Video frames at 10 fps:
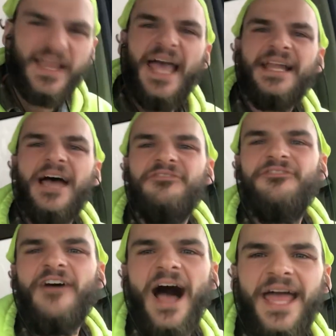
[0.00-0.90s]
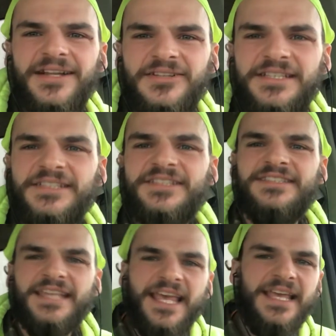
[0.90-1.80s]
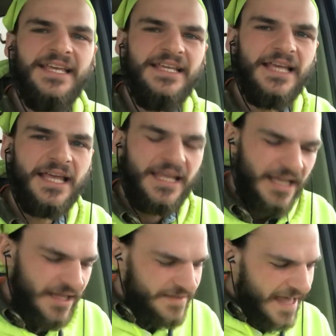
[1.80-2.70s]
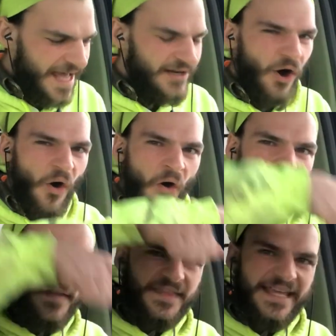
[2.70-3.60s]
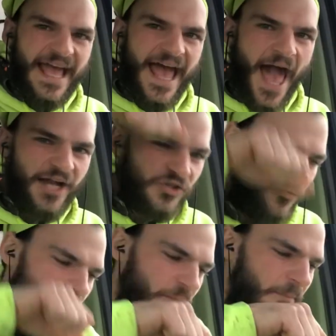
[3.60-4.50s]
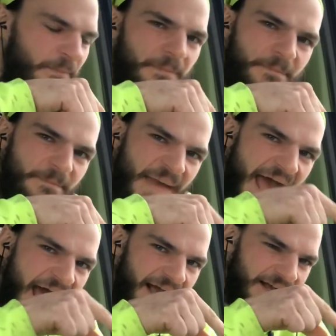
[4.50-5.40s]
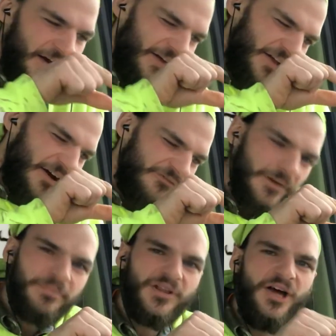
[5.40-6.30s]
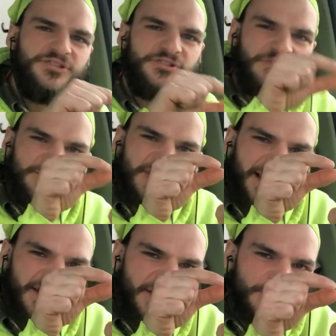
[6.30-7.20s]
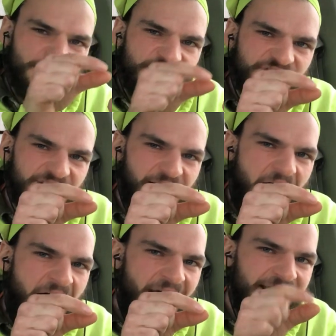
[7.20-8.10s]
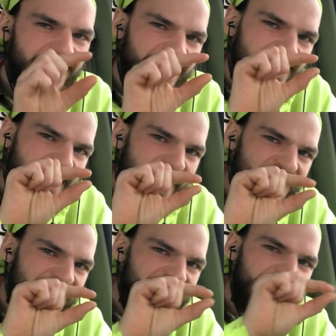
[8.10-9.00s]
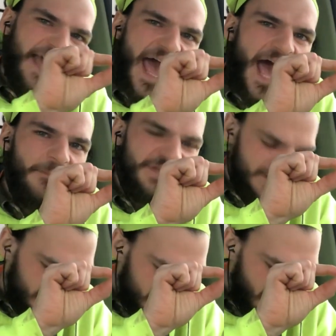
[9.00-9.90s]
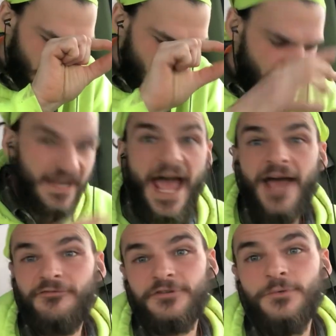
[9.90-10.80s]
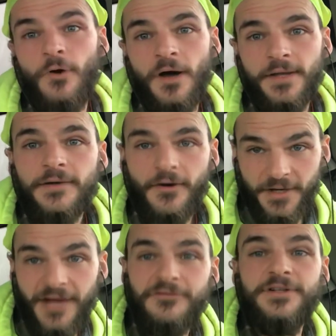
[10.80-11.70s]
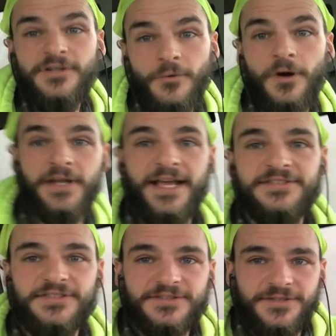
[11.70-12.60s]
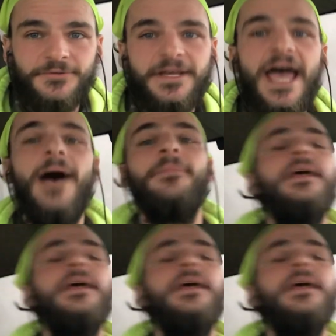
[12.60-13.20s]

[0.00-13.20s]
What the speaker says: and I finally see that on the actual back of the plunger, there's like a little slot, and this cap is in there on every one. On every new one has this little cap.